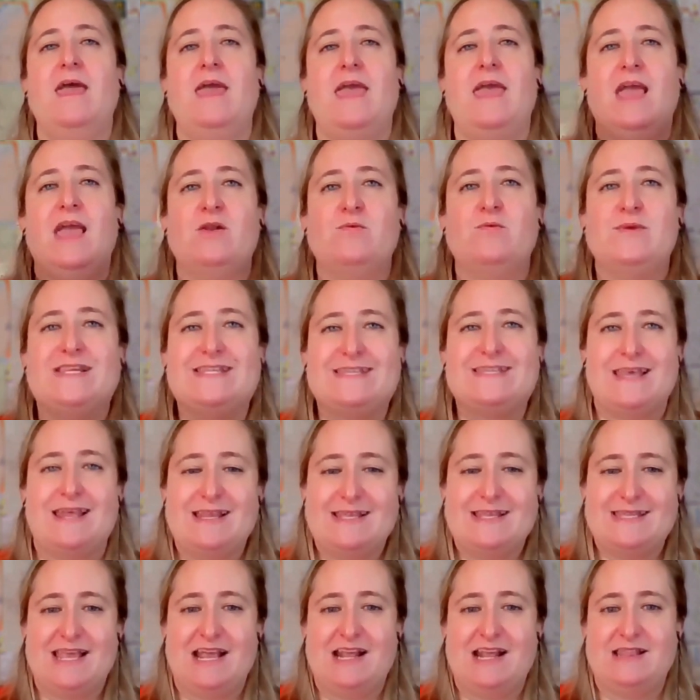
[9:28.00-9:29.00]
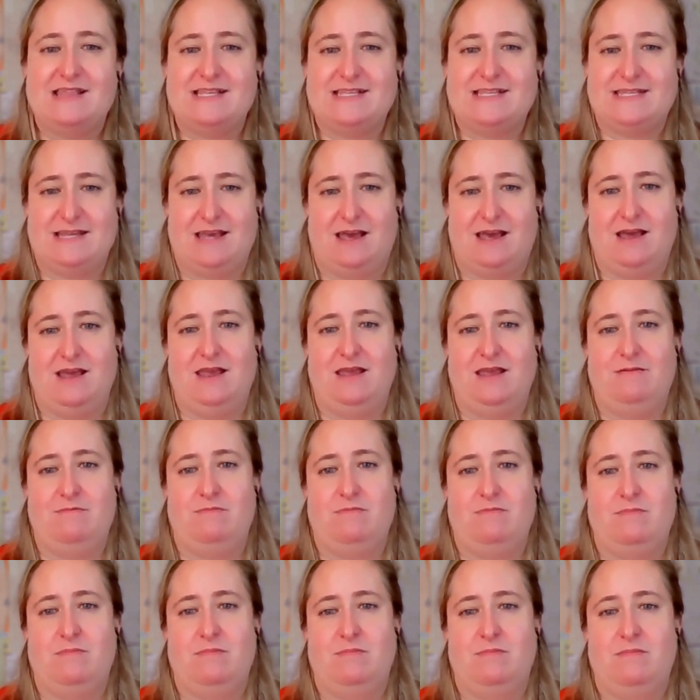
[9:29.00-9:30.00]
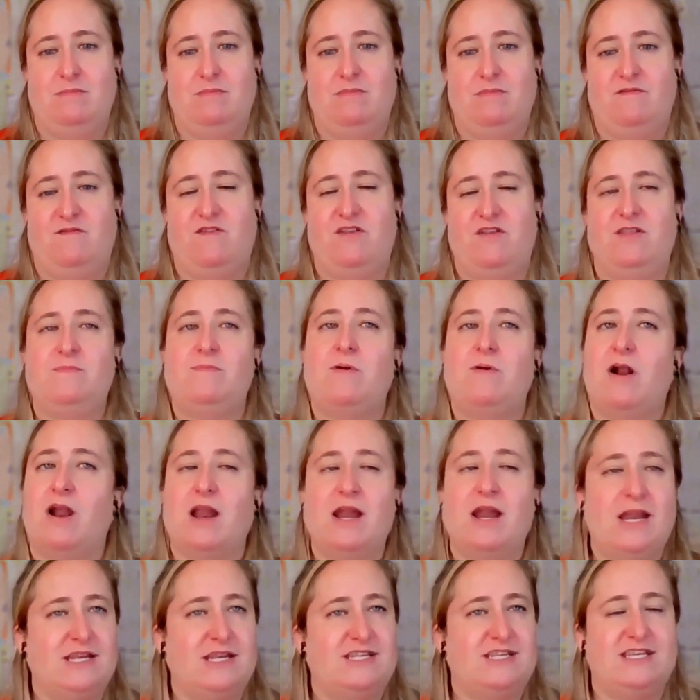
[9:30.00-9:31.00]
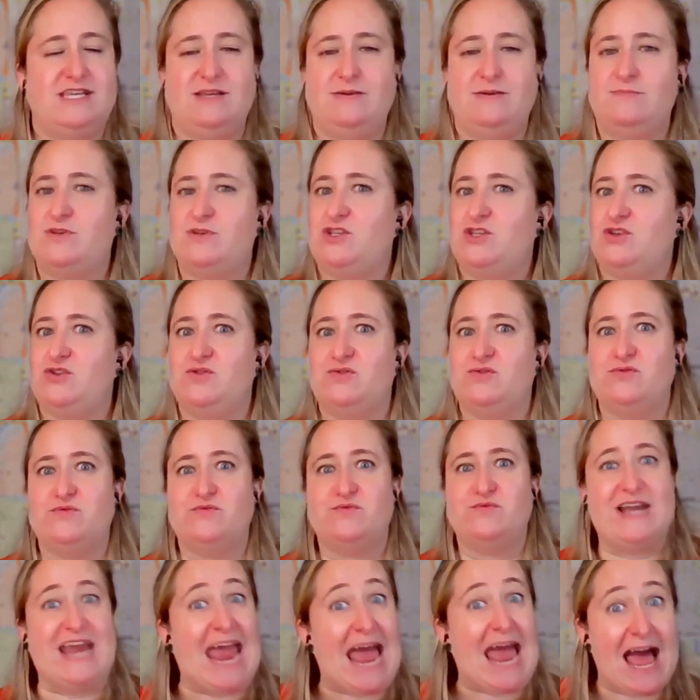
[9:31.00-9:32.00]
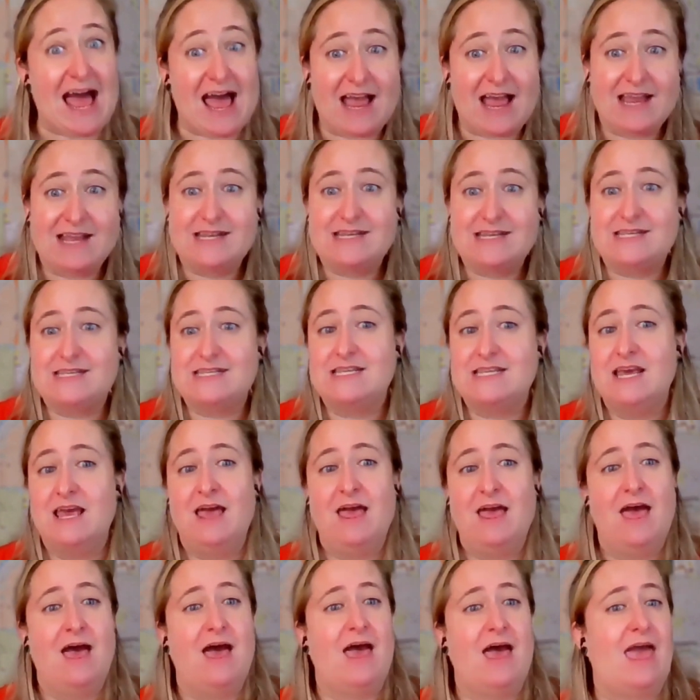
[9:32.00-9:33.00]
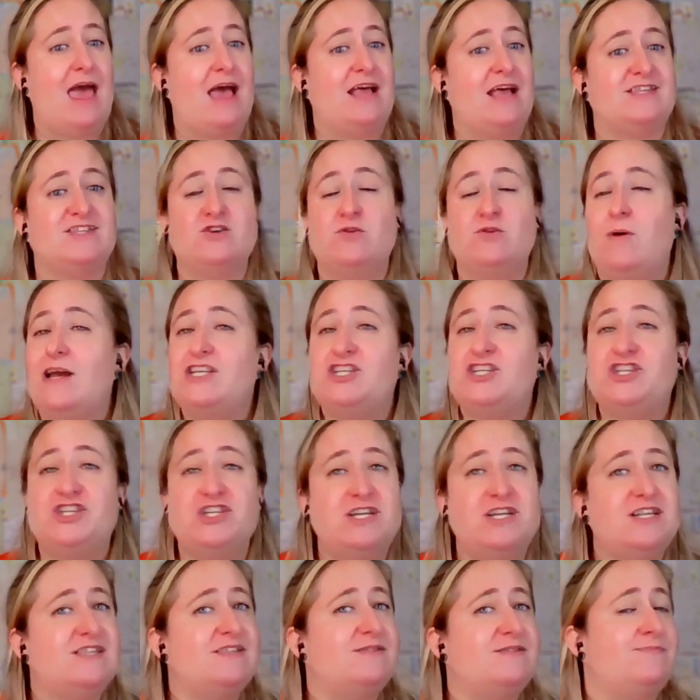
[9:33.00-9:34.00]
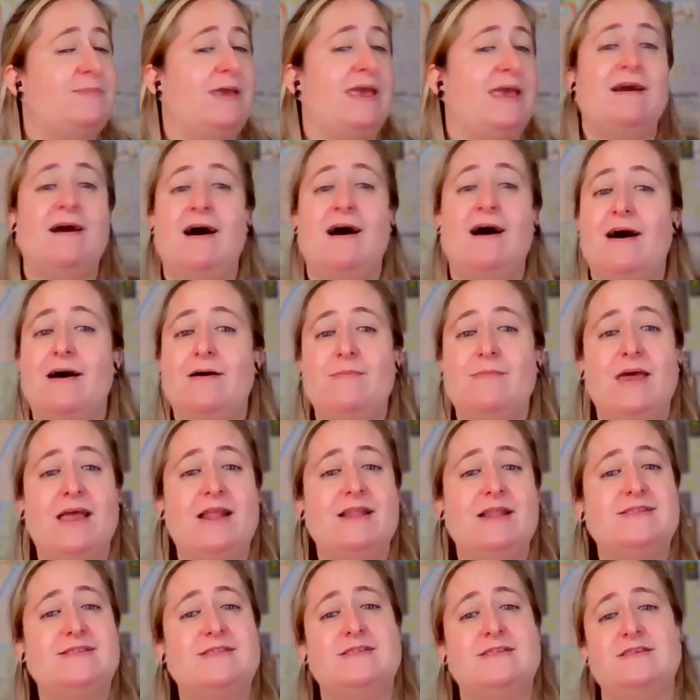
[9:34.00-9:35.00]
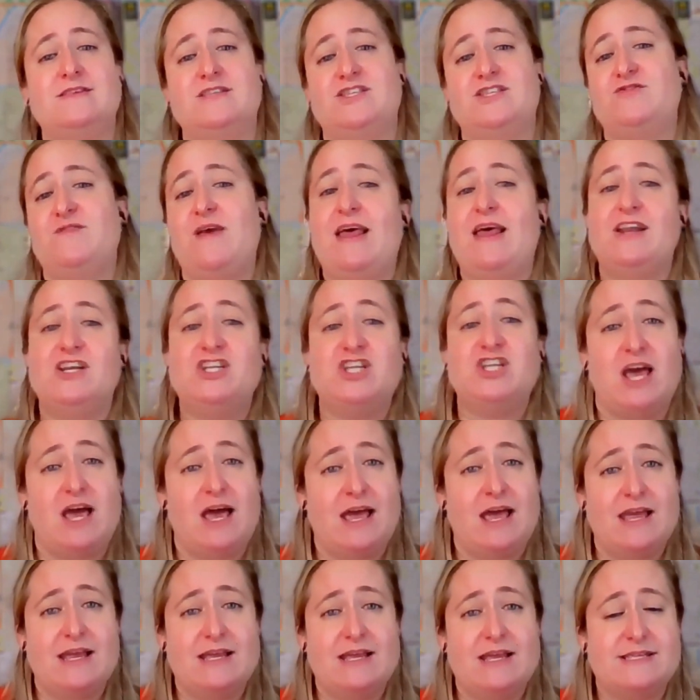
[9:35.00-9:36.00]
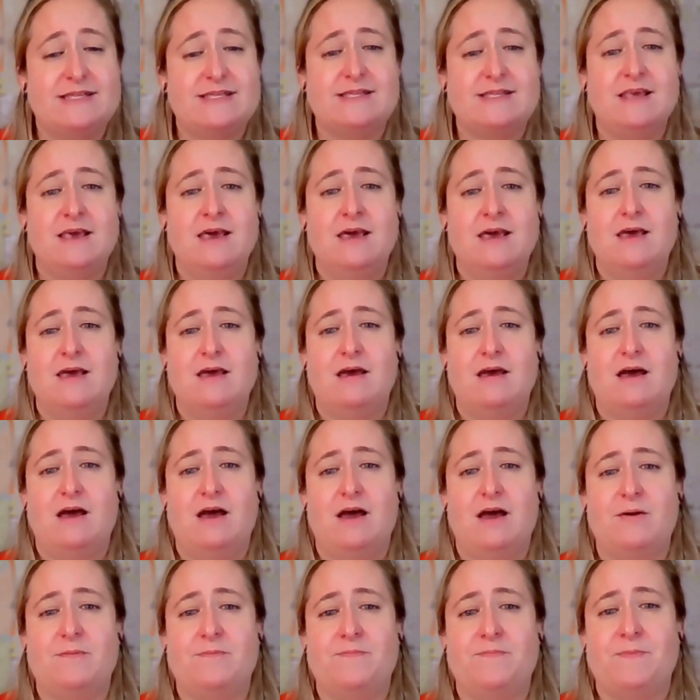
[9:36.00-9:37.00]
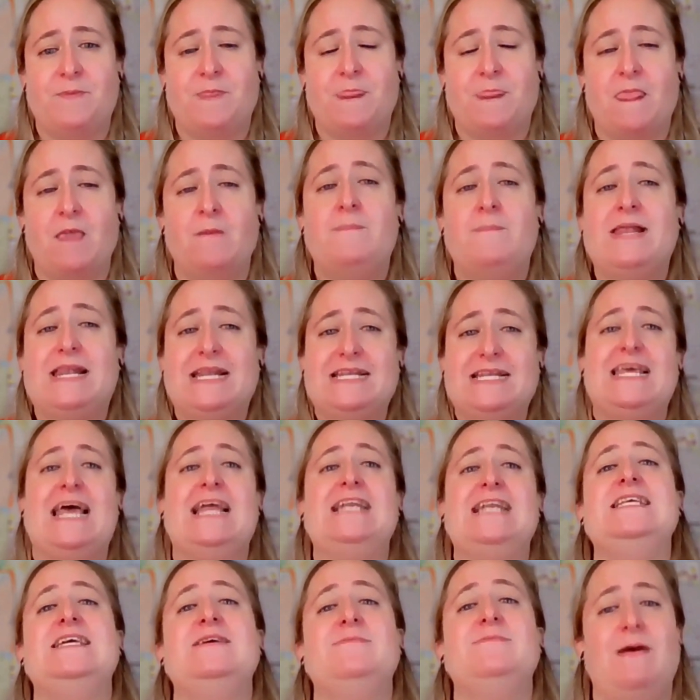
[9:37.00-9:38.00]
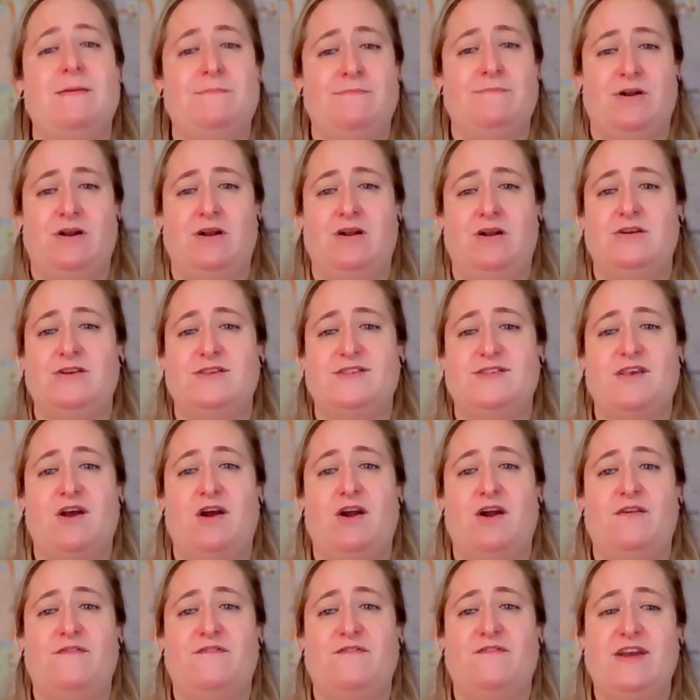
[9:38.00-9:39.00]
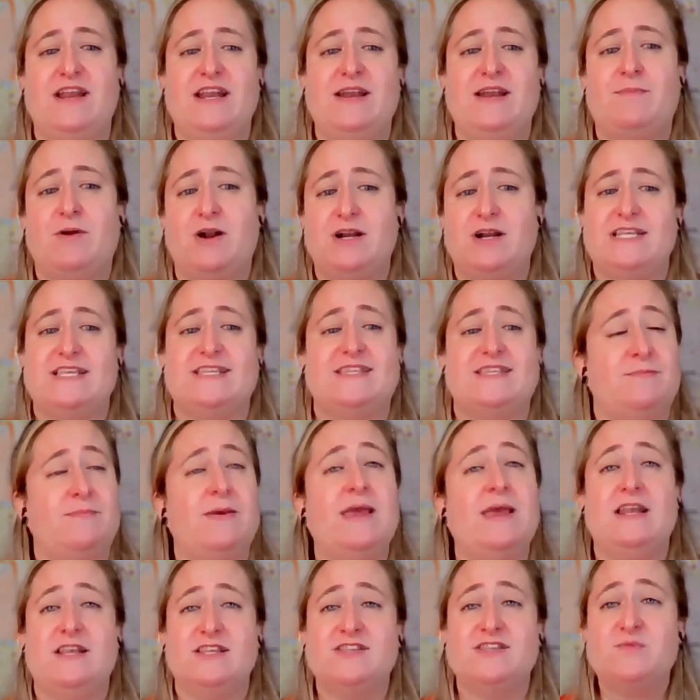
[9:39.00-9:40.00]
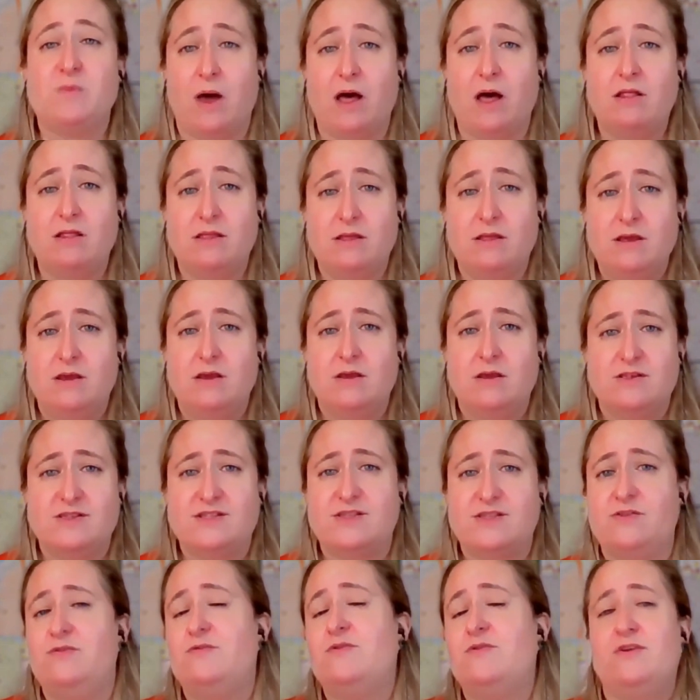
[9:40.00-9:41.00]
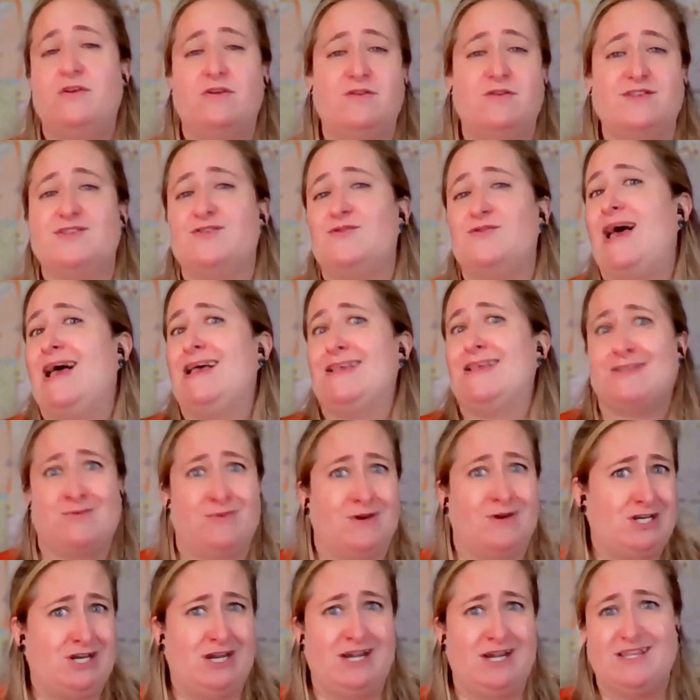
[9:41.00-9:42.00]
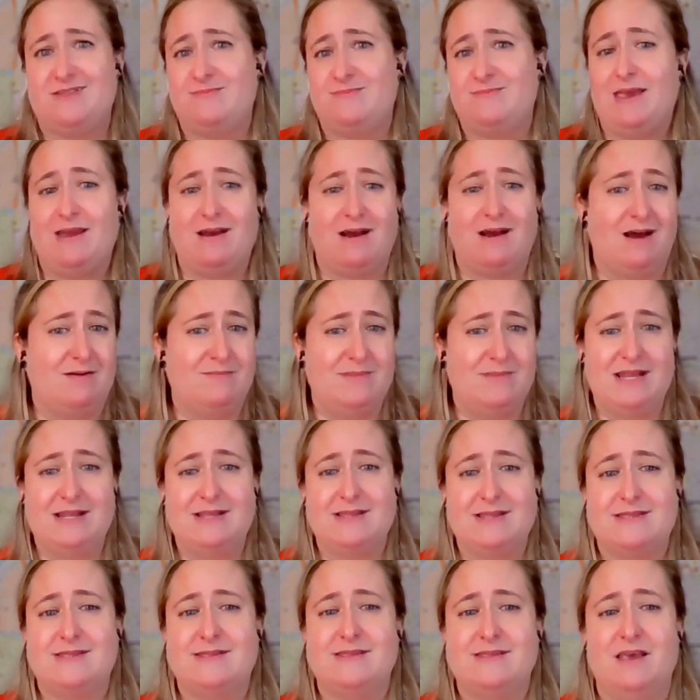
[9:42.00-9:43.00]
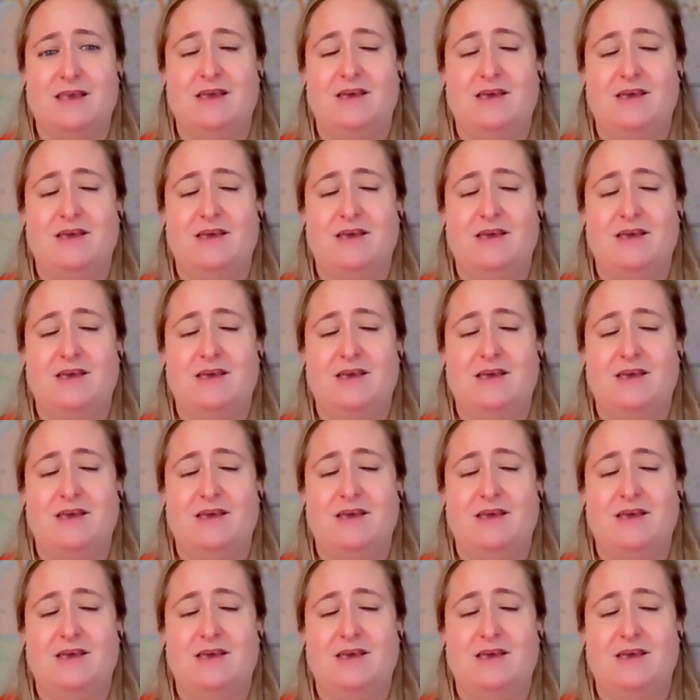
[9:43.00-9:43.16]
And we set aside this time for the bargaining team to react, ask questions, make comments, strategize. But attending members are free to participate as well. So you can also ask questions, make comments,